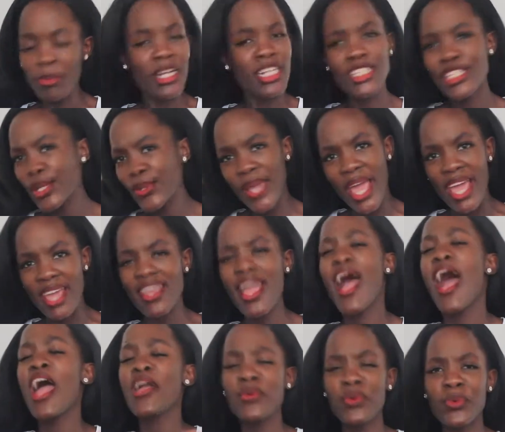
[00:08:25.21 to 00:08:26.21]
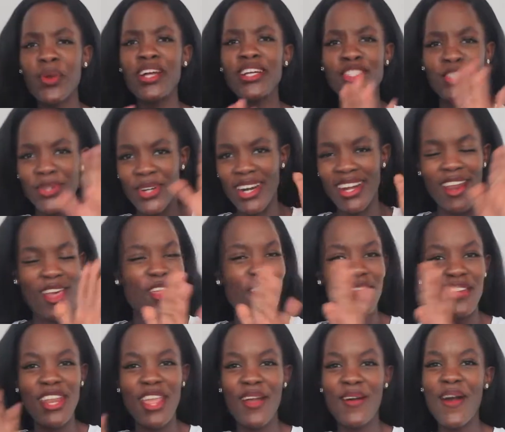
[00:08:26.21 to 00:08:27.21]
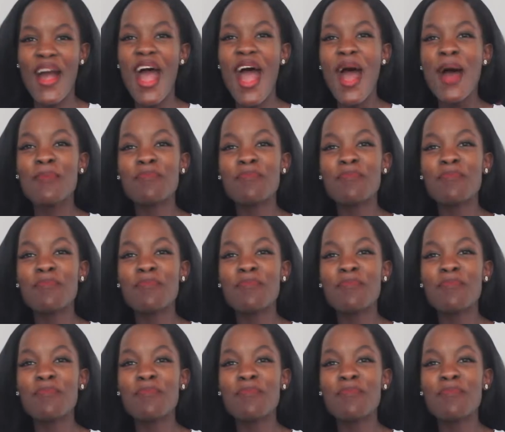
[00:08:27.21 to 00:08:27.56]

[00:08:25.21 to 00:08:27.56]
But it's okay, I will wear it during another video.